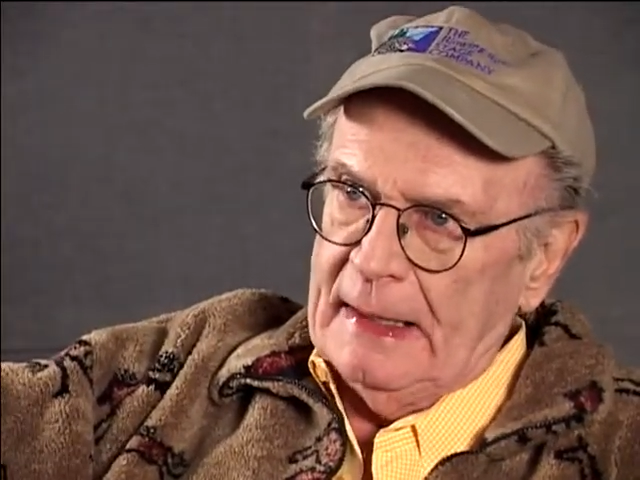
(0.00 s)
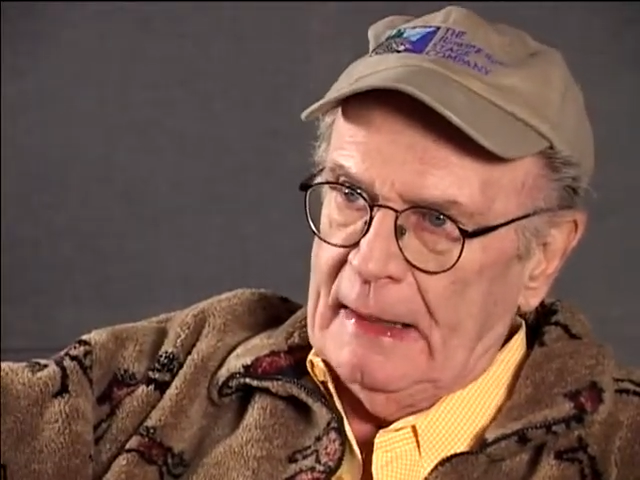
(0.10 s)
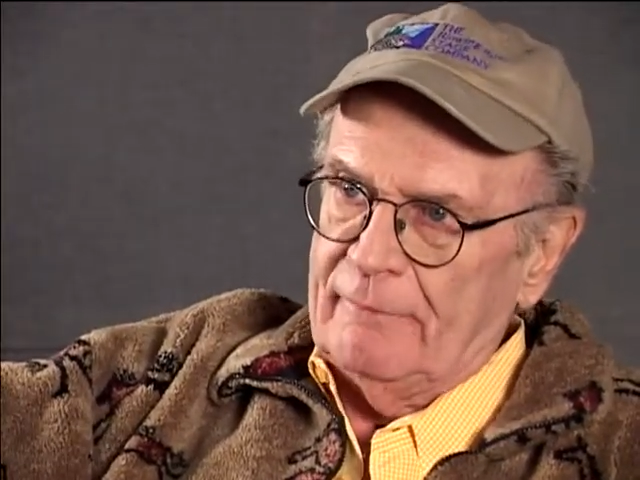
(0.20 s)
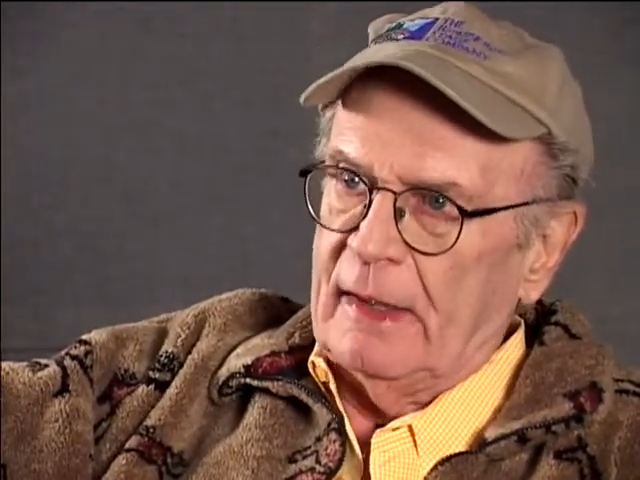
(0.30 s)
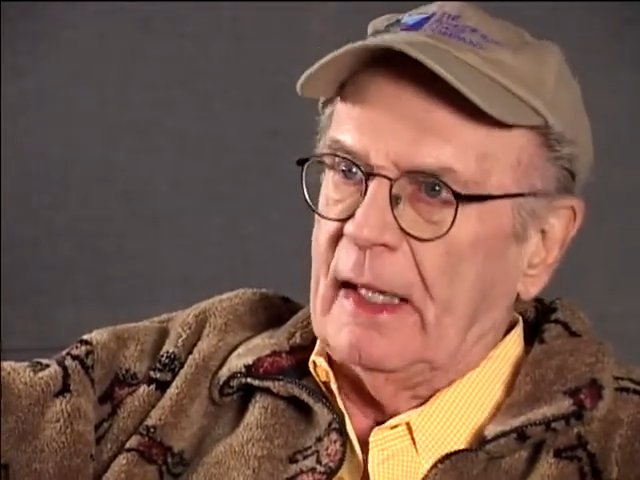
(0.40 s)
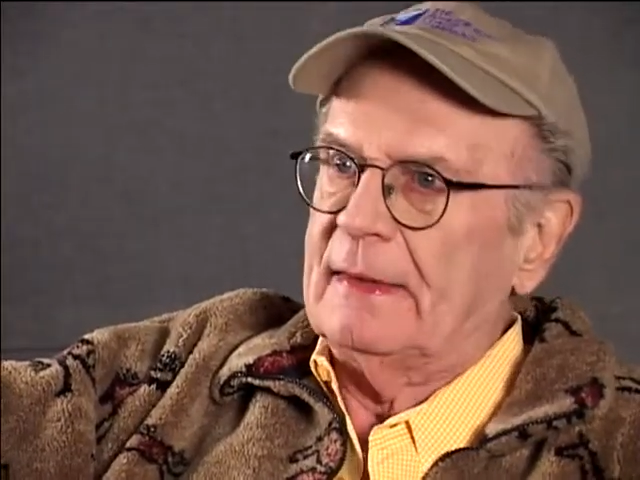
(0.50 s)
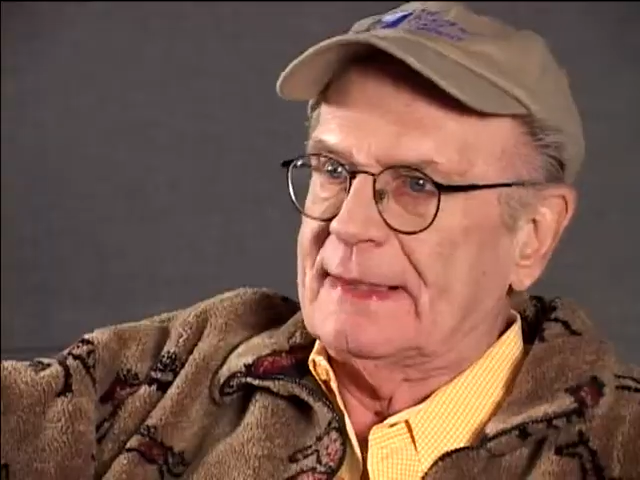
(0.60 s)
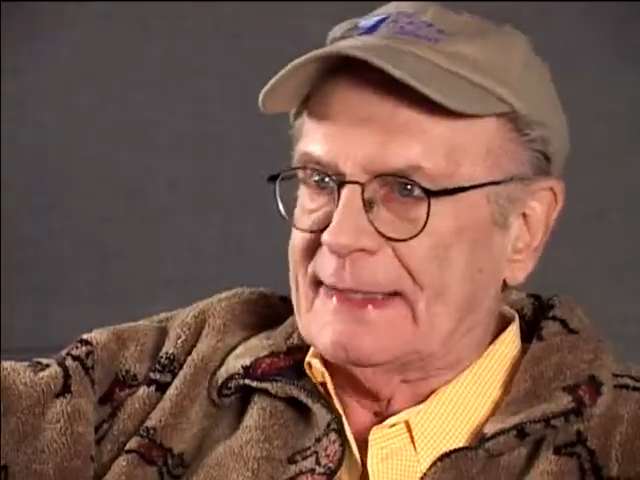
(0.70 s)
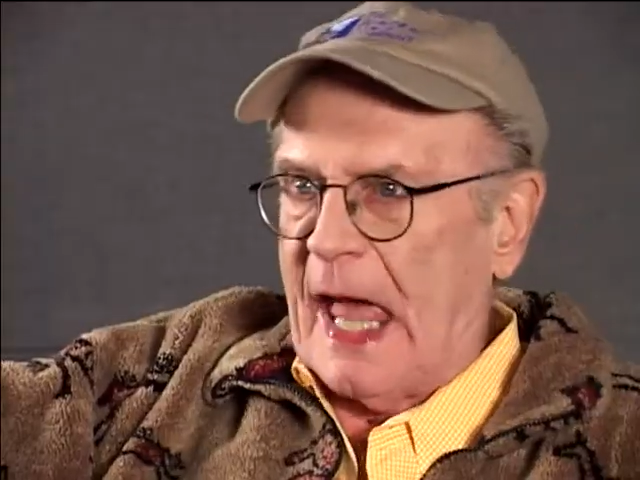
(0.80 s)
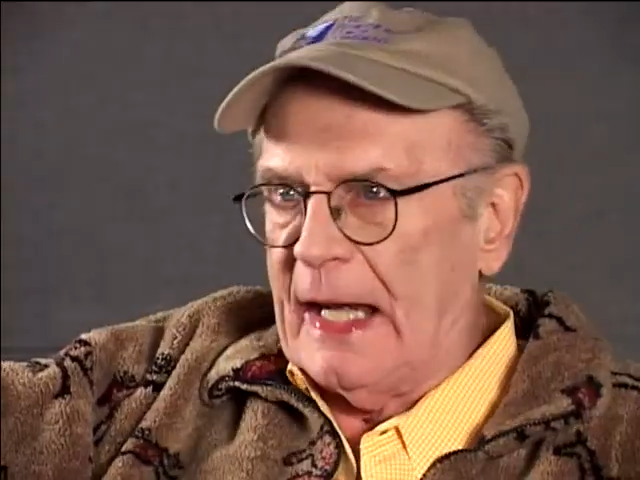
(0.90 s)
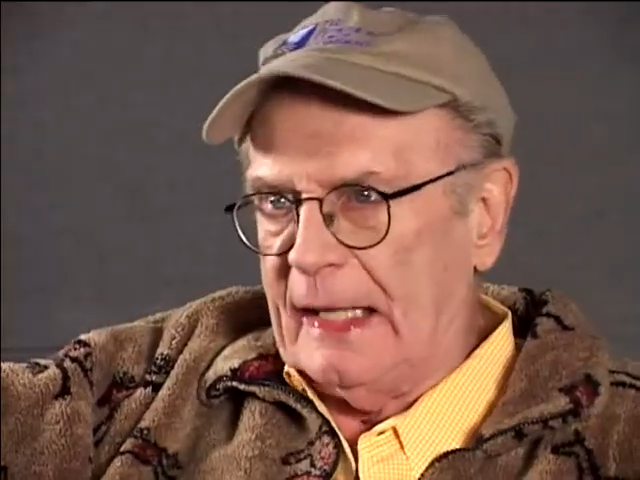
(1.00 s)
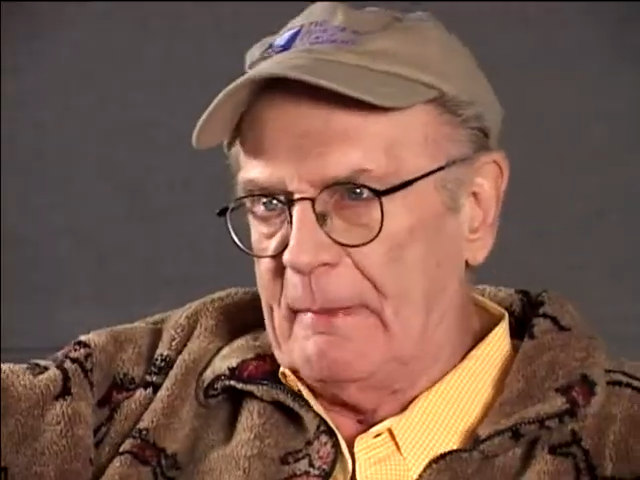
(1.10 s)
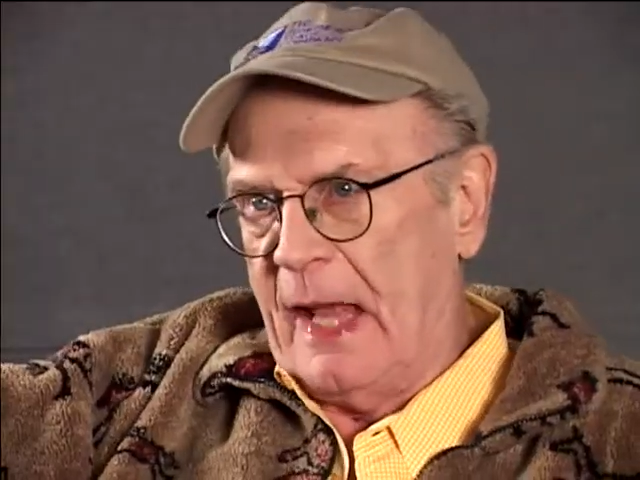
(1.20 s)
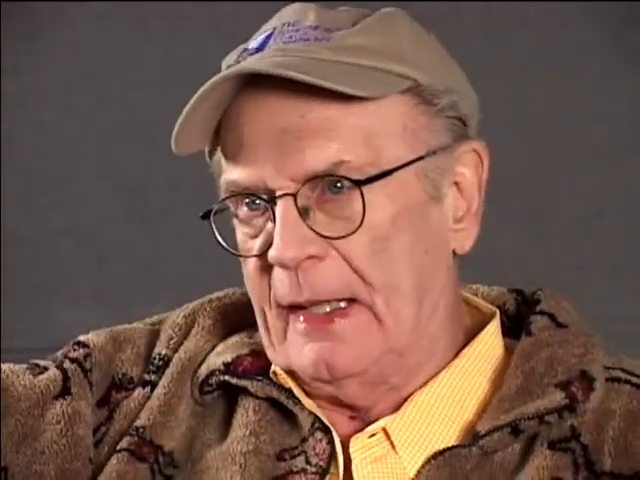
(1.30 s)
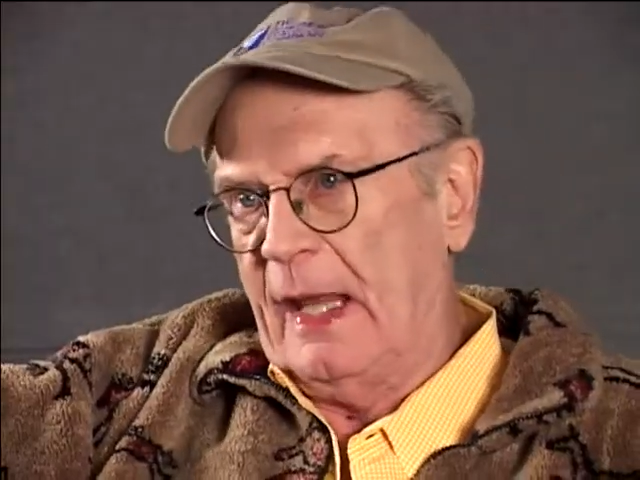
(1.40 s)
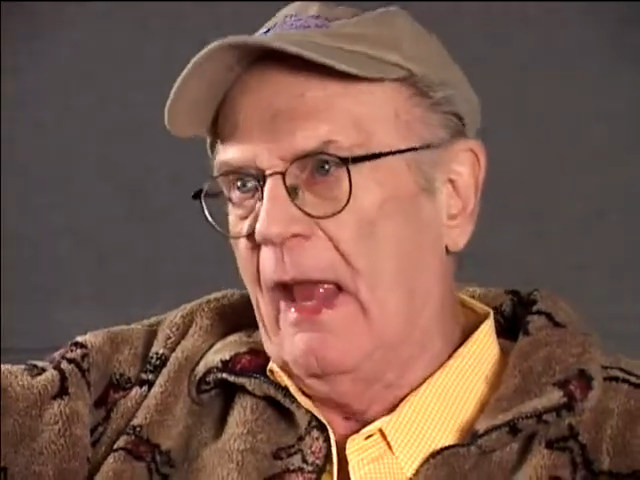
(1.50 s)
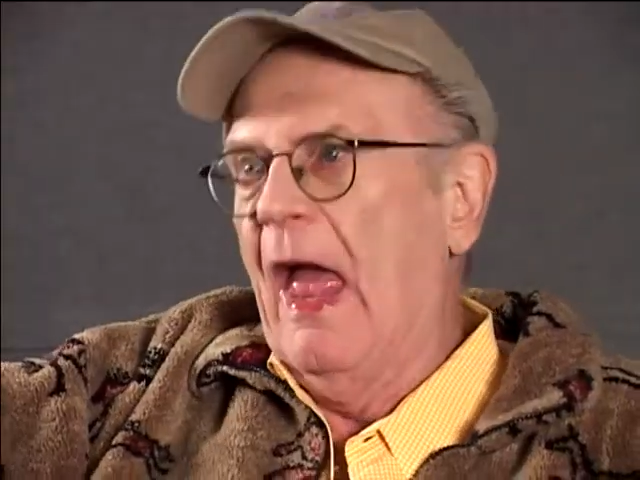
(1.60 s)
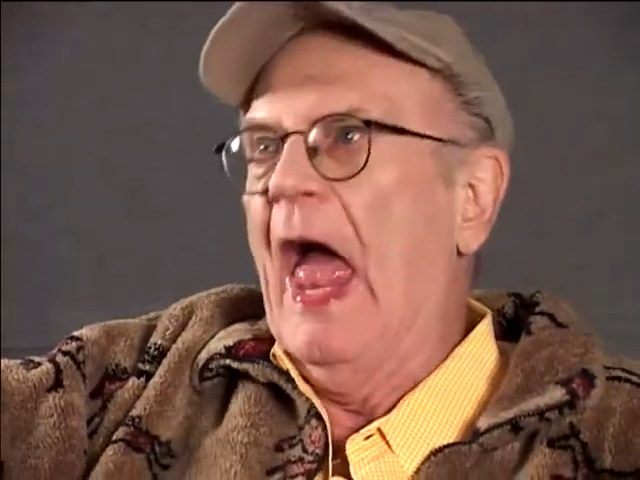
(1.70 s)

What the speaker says: the evening and the Saturday matinee.